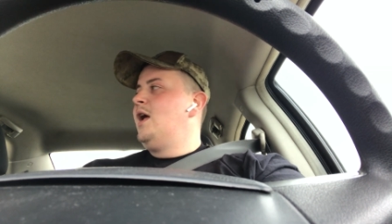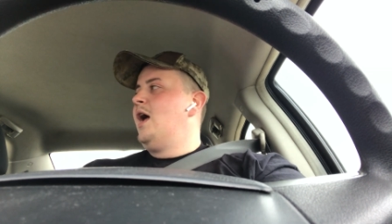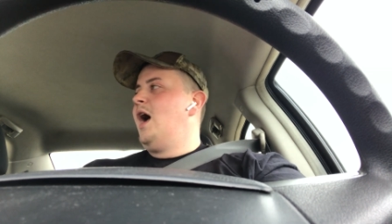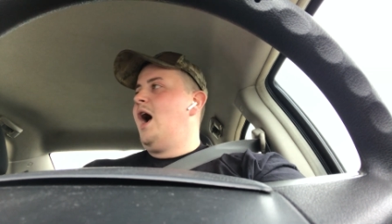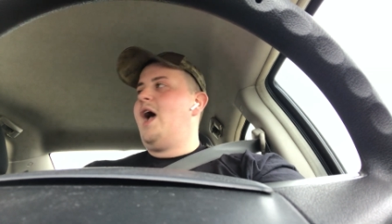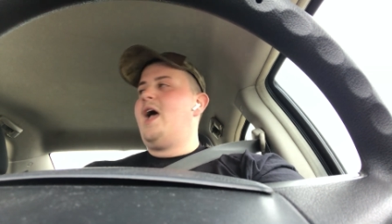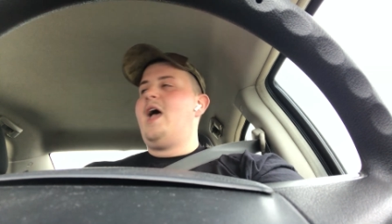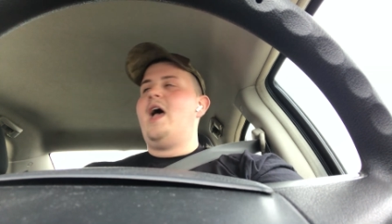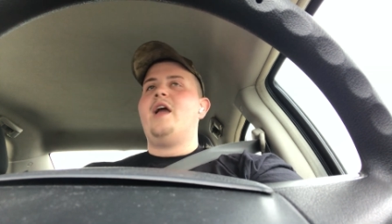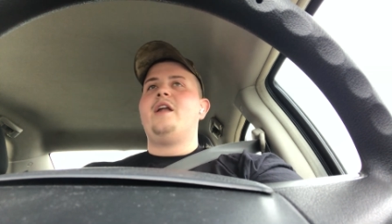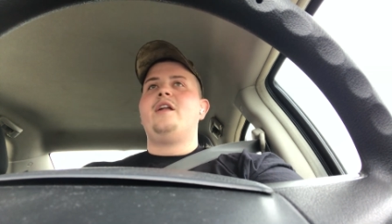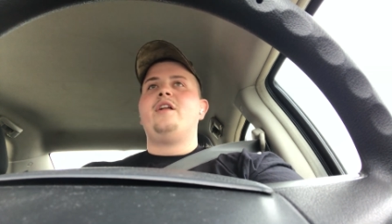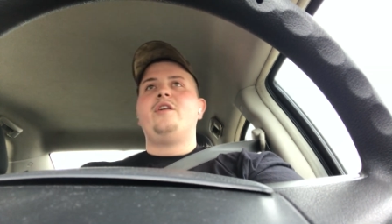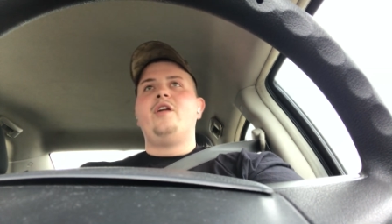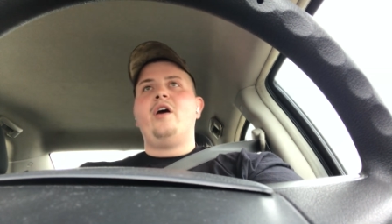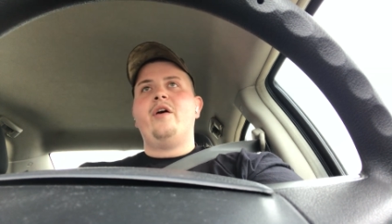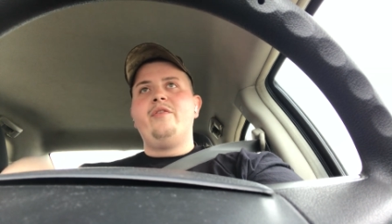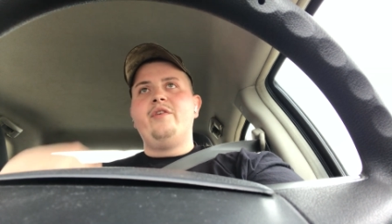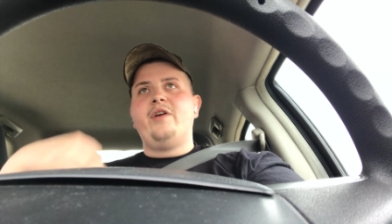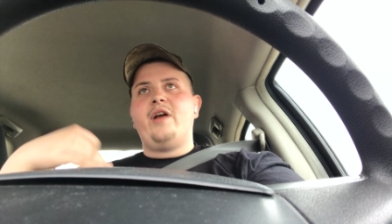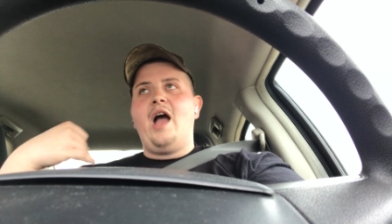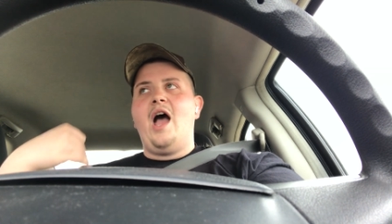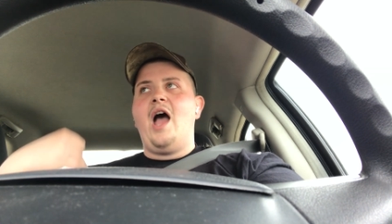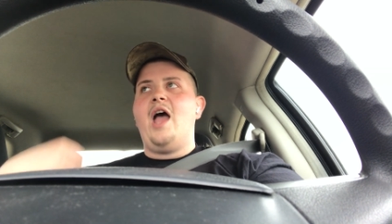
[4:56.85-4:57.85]
I had
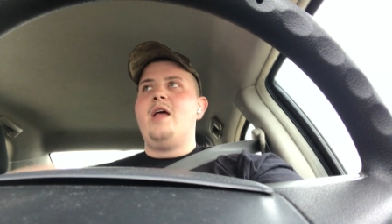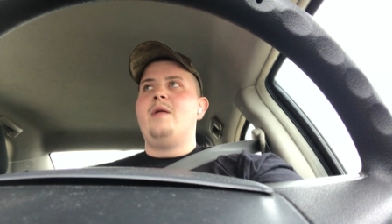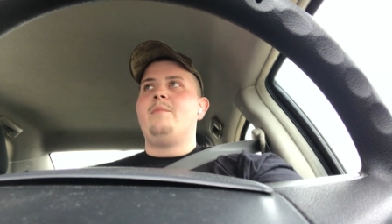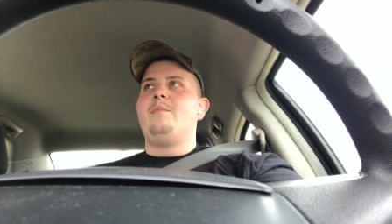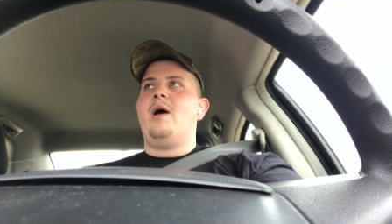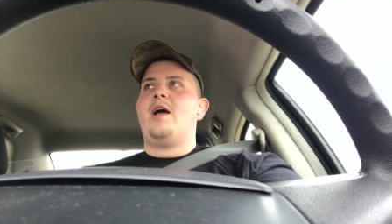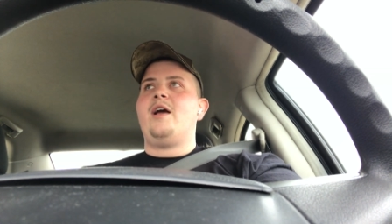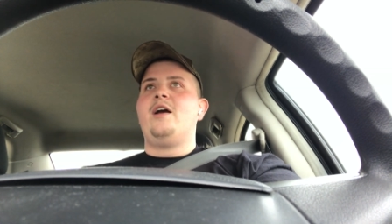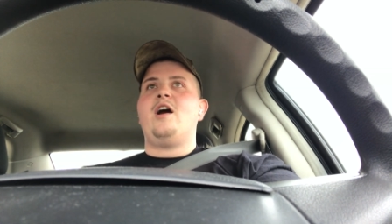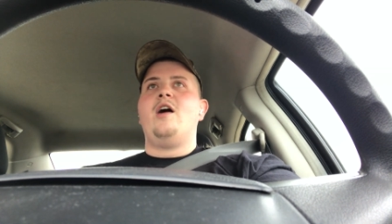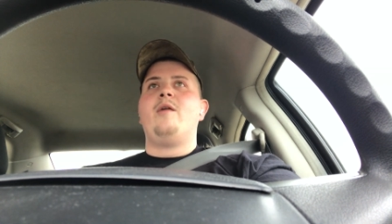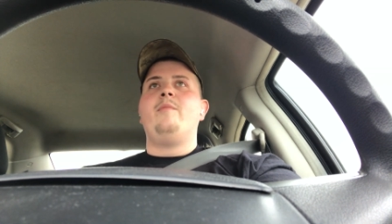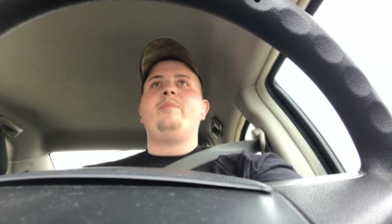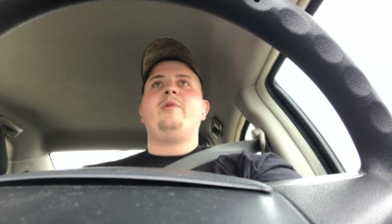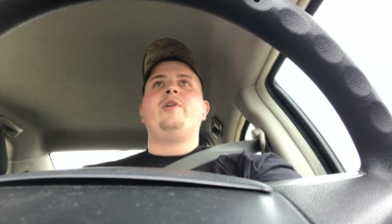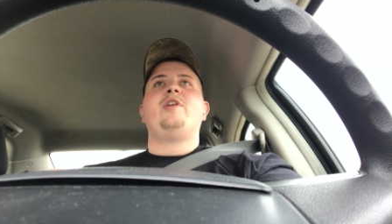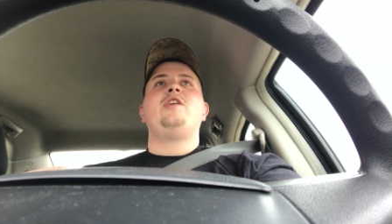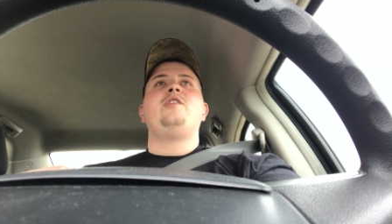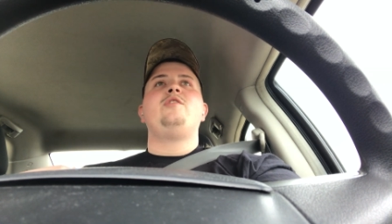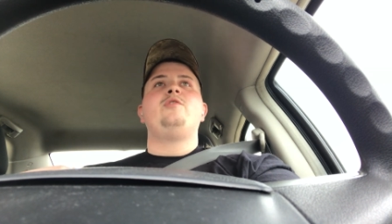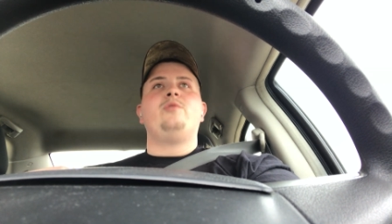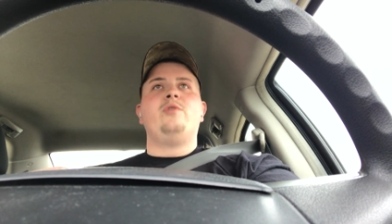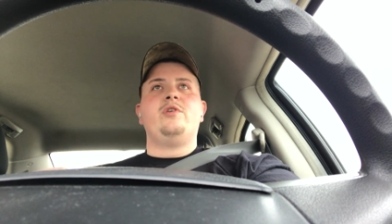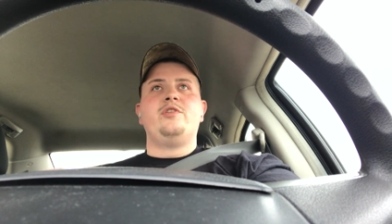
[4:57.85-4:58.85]
another guy in my
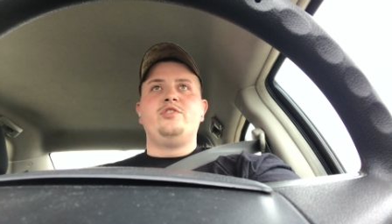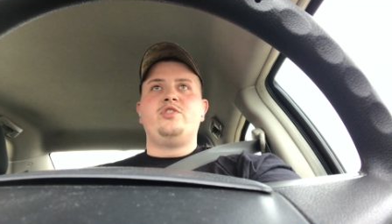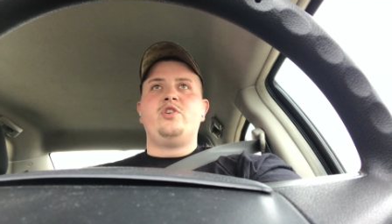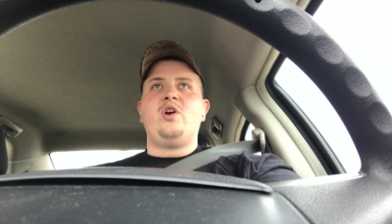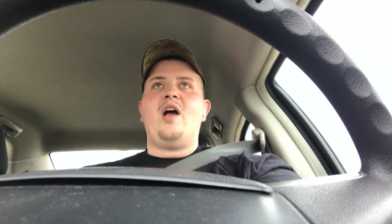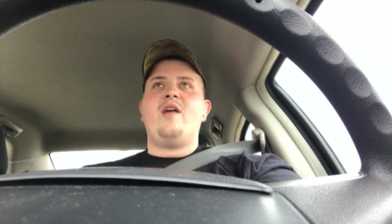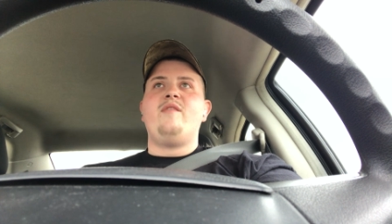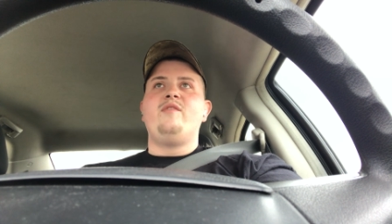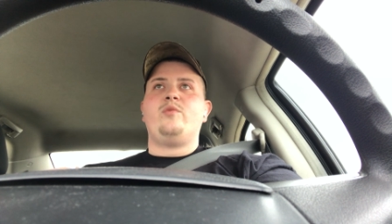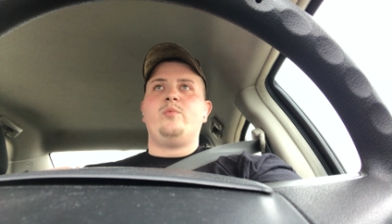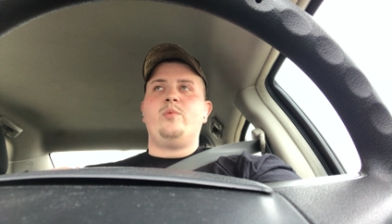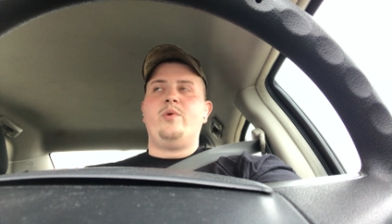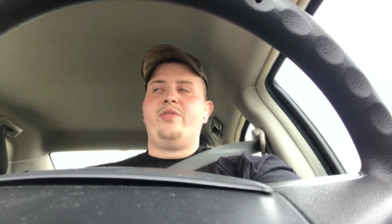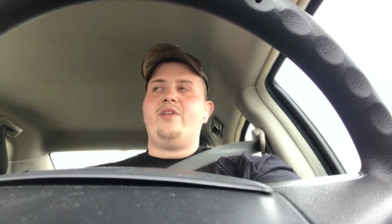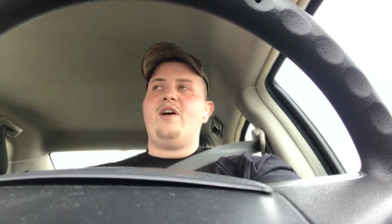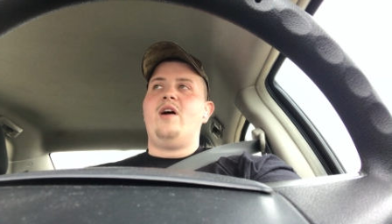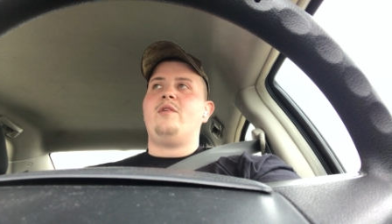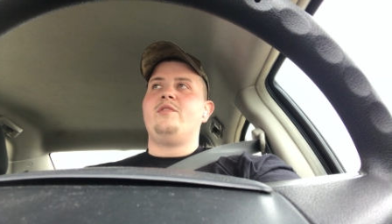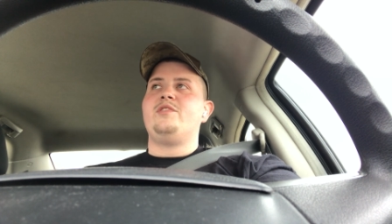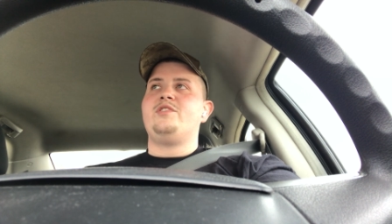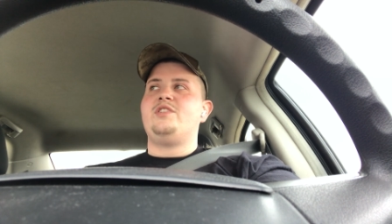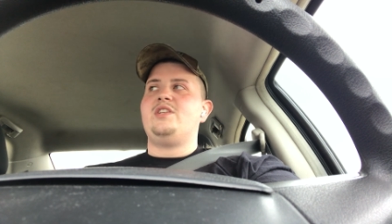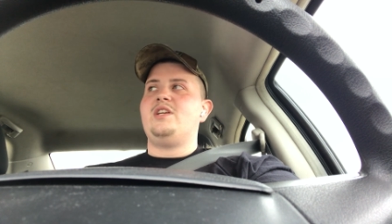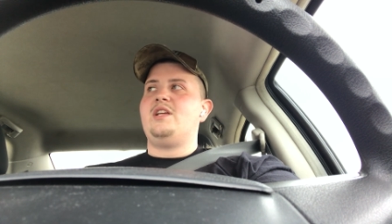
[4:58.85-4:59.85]
company who was driving
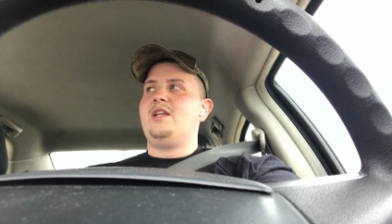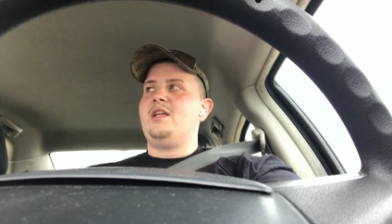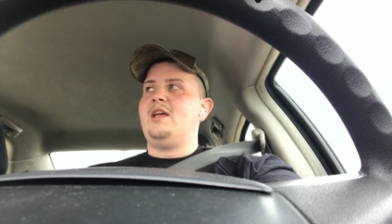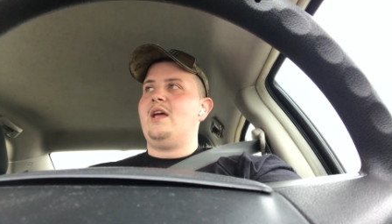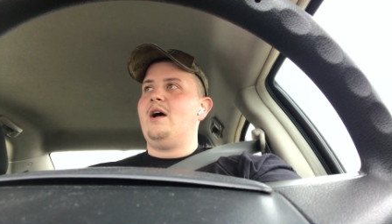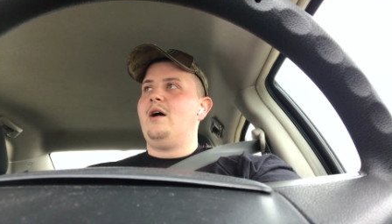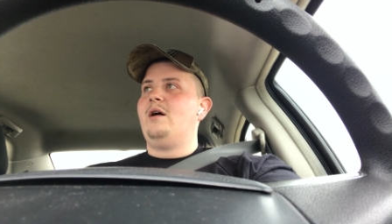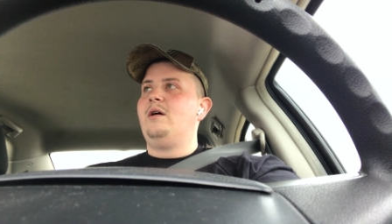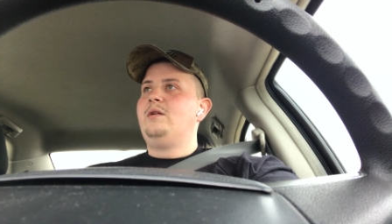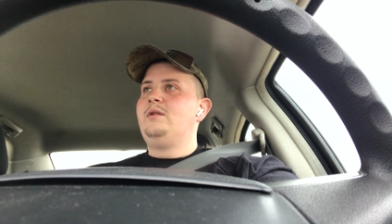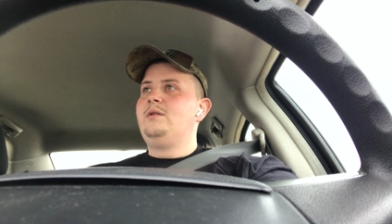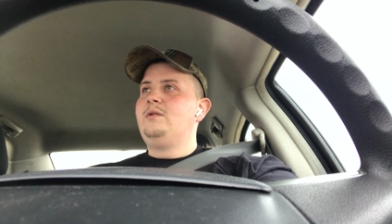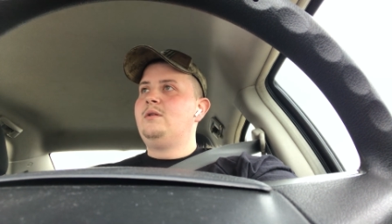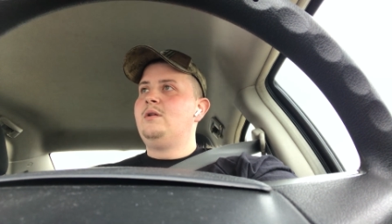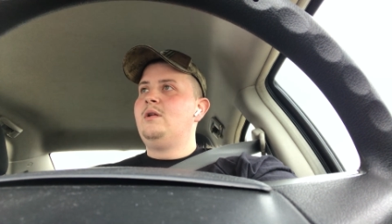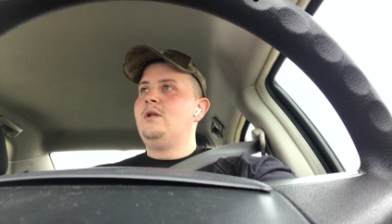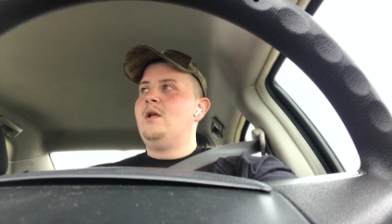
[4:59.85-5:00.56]
without a CDL.